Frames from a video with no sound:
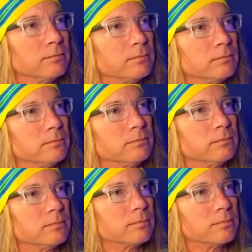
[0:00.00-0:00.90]

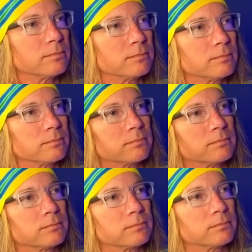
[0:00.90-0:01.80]

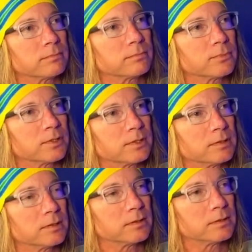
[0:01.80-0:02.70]

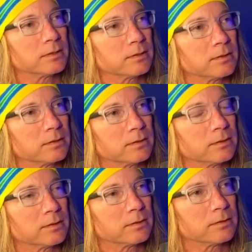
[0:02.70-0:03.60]

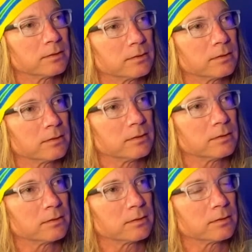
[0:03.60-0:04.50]

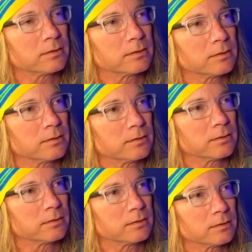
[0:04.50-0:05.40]

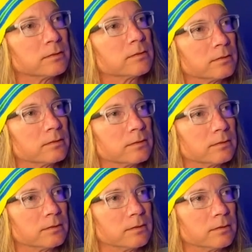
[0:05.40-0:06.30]

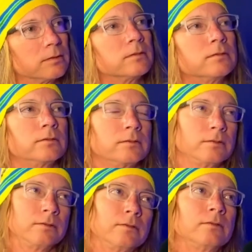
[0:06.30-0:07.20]

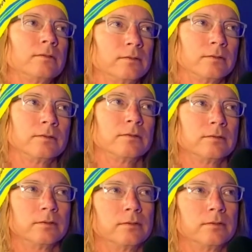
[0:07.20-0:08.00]
(not speaking)